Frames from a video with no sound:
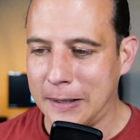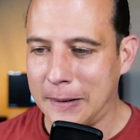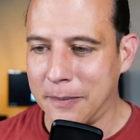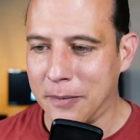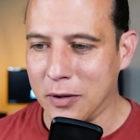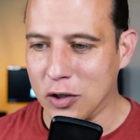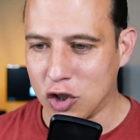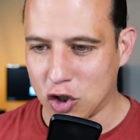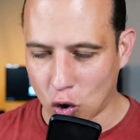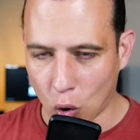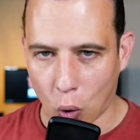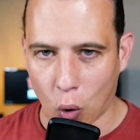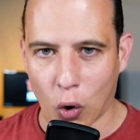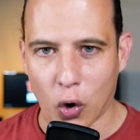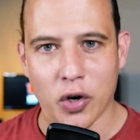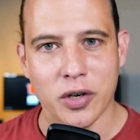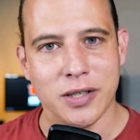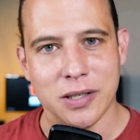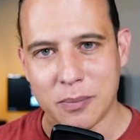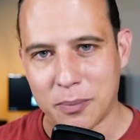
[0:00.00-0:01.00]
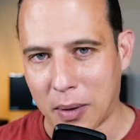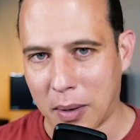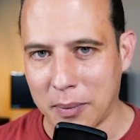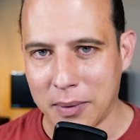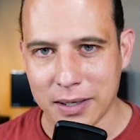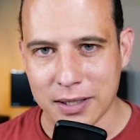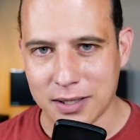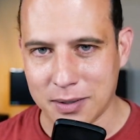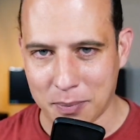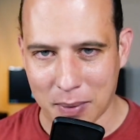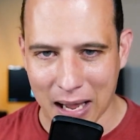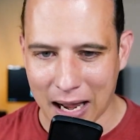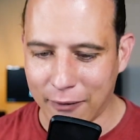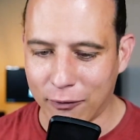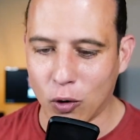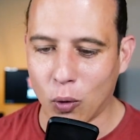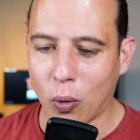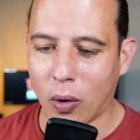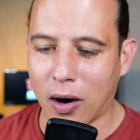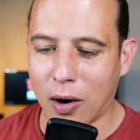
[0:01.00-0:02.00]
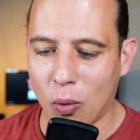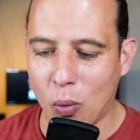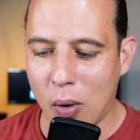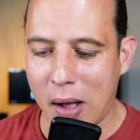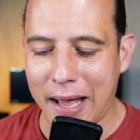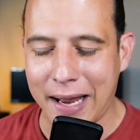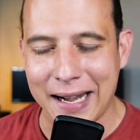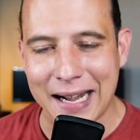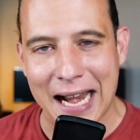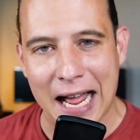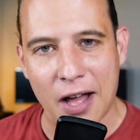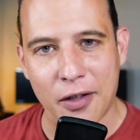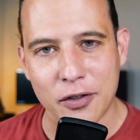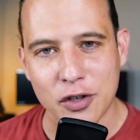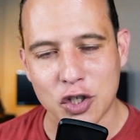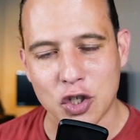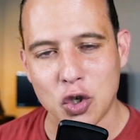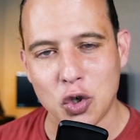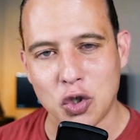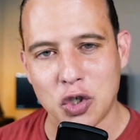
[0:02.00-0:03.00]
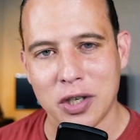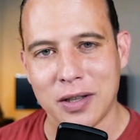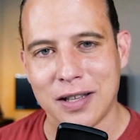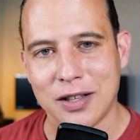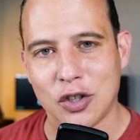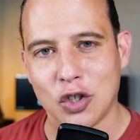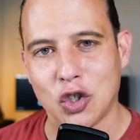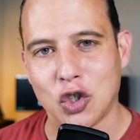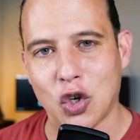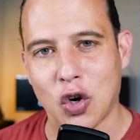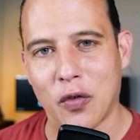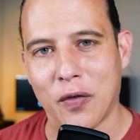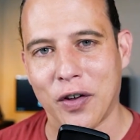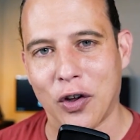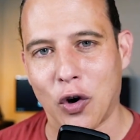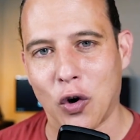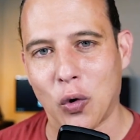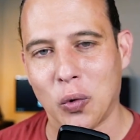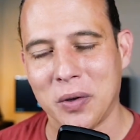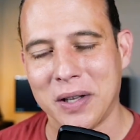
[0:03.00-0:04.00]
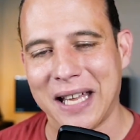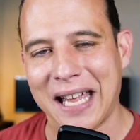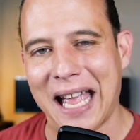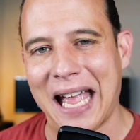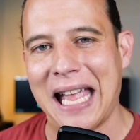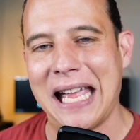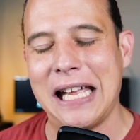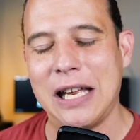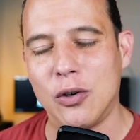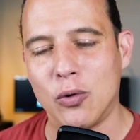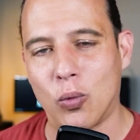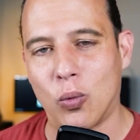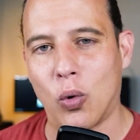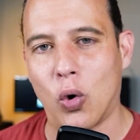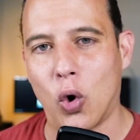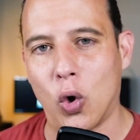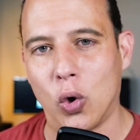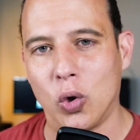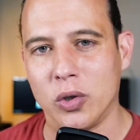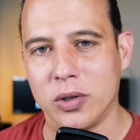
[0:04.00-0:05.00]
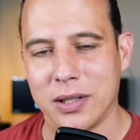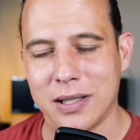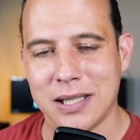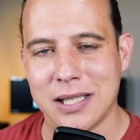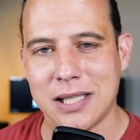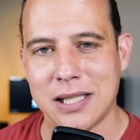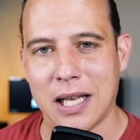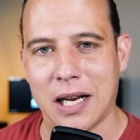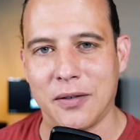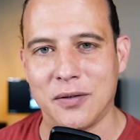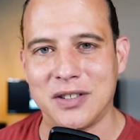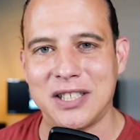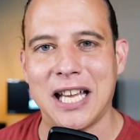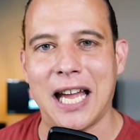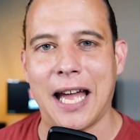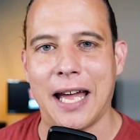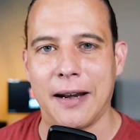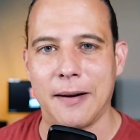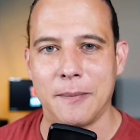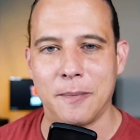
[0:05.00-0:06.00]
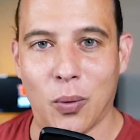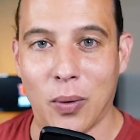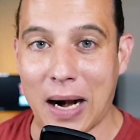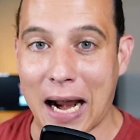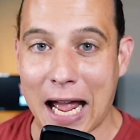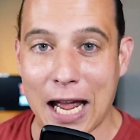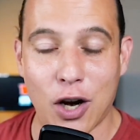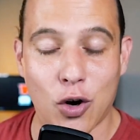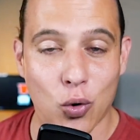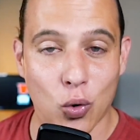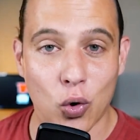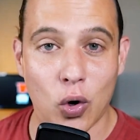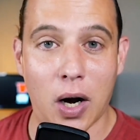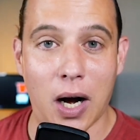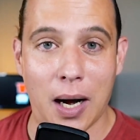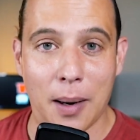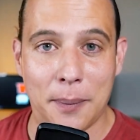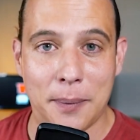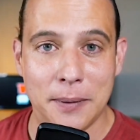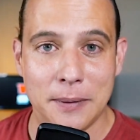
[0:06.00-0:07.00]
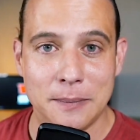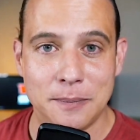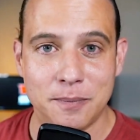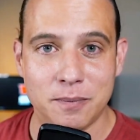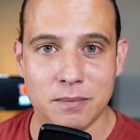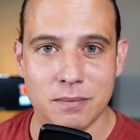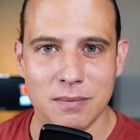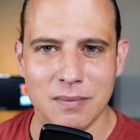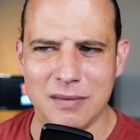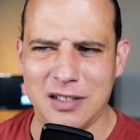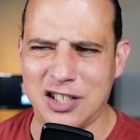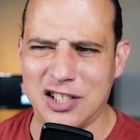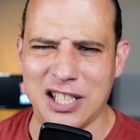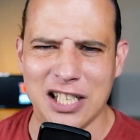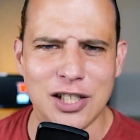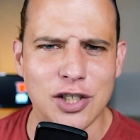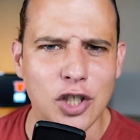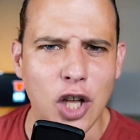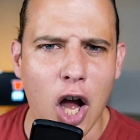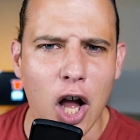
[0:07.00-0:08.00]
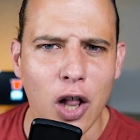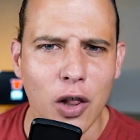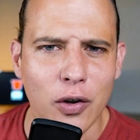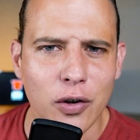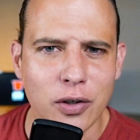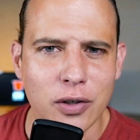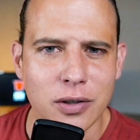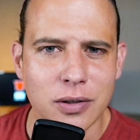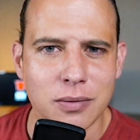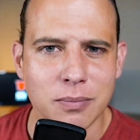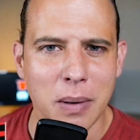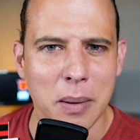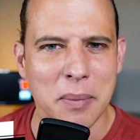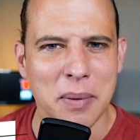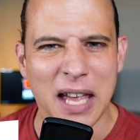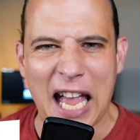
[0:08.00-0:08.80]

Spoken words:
the stores and Publix, but everywhere I went, now the sushi that they're serving are only 8 rolls instead of 10. When I grew up, $6, maybe